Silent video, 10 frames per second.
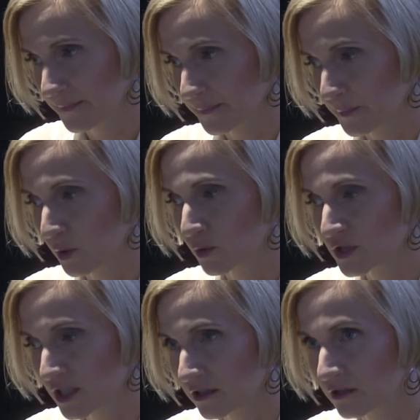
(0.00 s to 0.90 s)
we
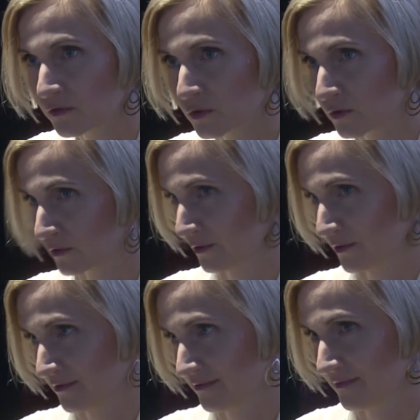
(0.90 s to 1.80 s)
noticed a
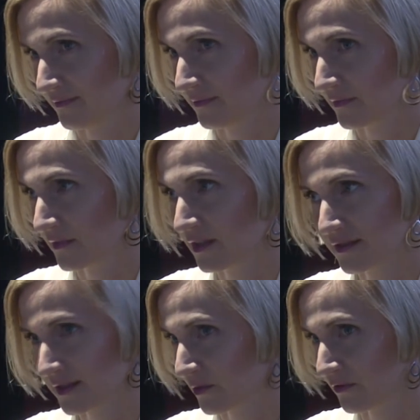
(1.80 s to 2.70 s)
very different
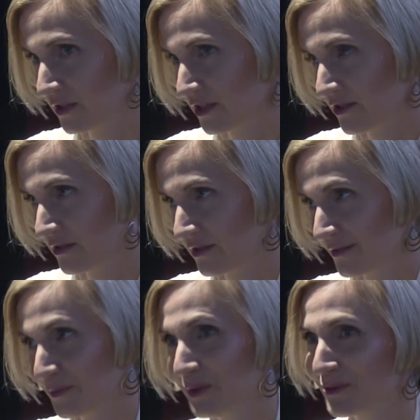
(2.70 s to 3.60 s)
approach to
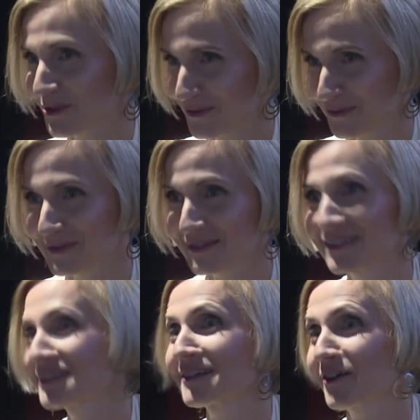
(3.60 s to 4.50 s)
work,
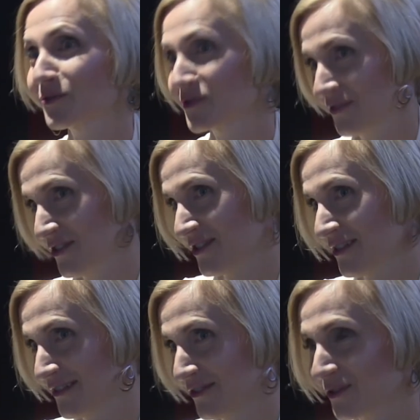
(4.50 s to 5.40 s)
challenges, and
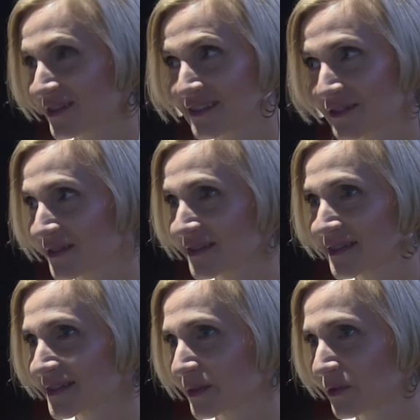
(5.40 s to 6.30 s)
relations
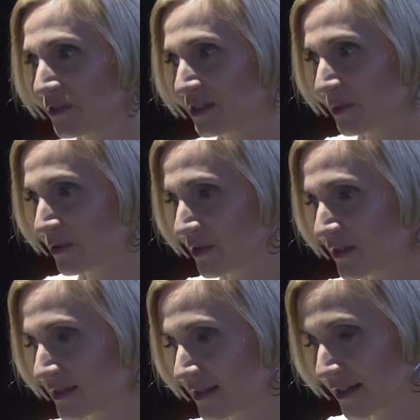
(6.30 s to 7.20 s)
between
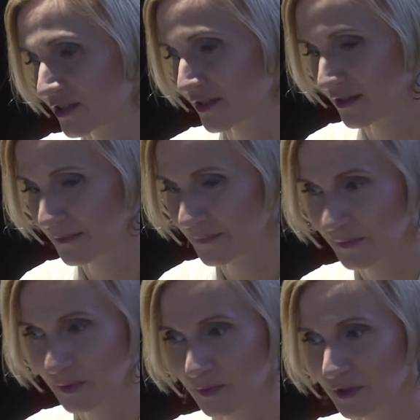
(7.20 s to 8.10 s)
headquarters and the
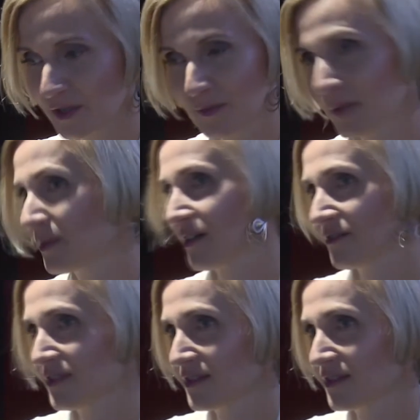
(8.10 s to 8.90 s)
acquired company.